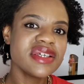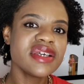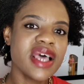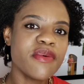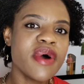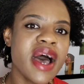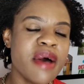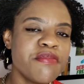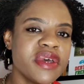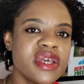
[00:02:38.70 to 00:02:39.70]
thing that will
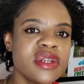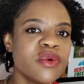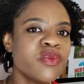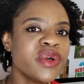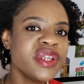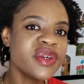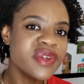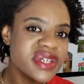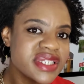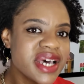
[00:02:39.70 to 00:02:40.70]
happen when you
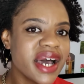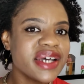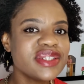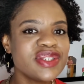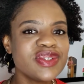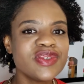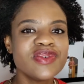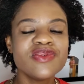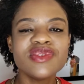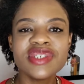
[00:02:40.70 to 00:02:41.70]
decide
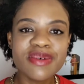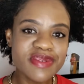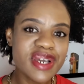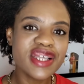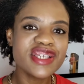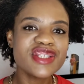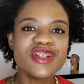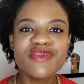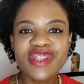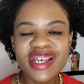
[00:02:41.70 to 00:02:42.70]
to jumpstart this
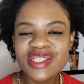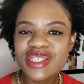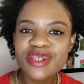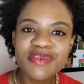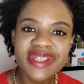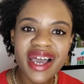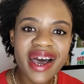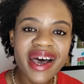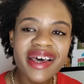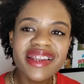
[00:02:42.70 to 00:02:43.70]
new relationship with
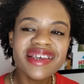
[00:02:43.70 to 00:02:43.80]
God